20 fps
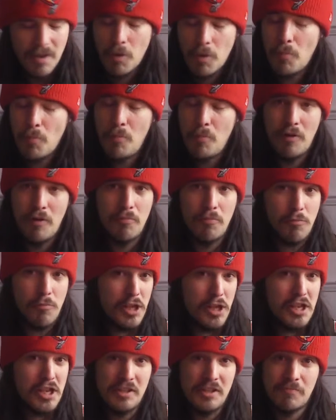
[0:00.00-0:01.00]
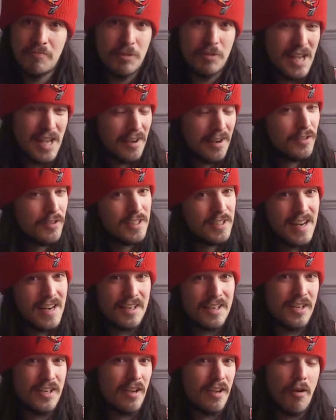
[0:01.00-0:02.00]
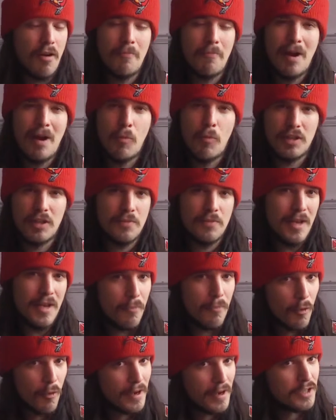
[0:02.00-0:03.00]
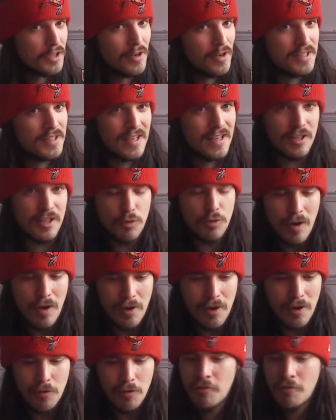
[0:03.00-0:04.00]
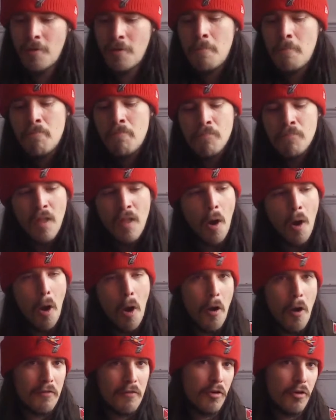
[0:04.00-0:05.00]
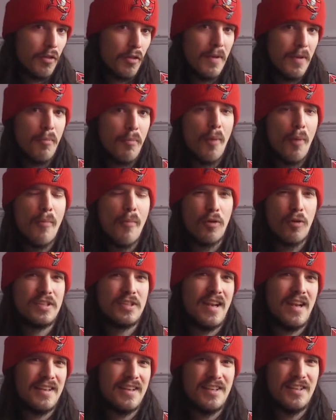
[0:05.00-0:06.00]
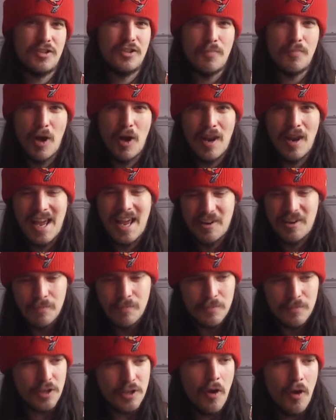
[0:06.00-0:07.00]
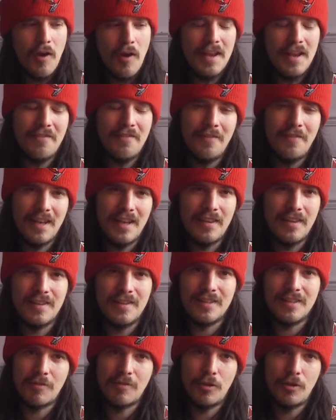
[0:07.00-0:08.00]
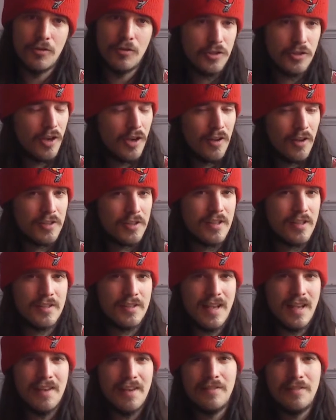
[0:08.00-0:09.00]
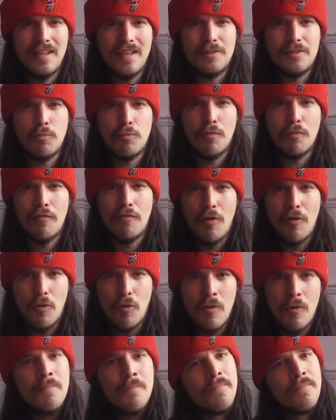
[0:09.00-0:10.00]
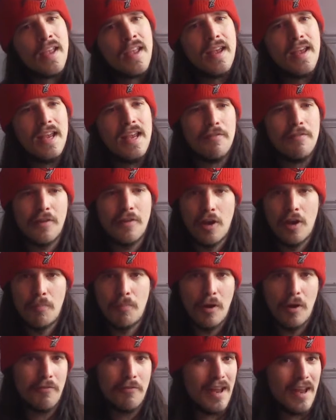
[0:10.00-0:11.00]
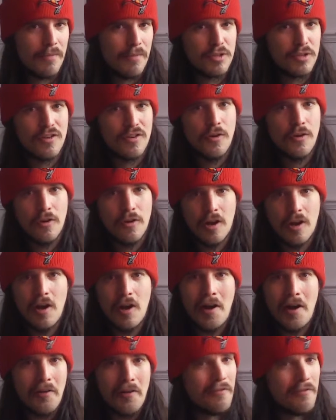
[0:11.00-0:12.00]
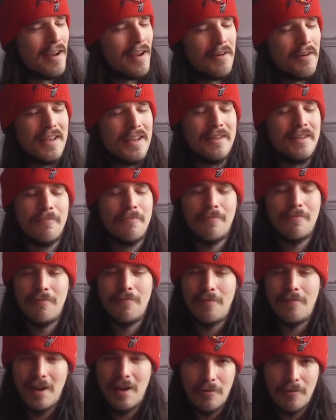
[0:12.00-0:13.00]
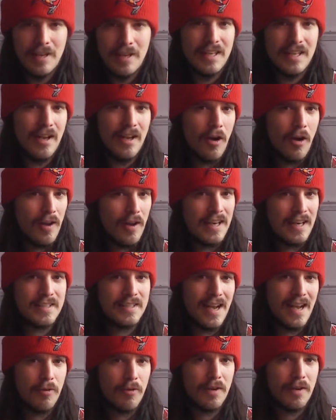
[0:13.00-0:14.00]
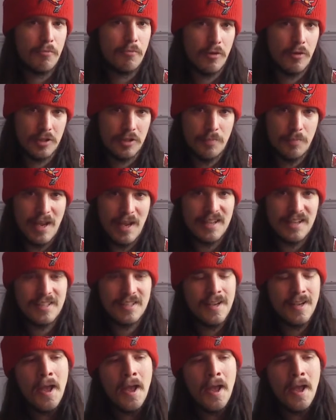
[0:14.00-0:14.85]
The second selection they got in round 1's a bit more interesting at 12. I've got them in my mock selecting Jamal Adams. I think there's a good chance the safeties will fall, even though both Adams and Hooker are very, very highly touted prospects.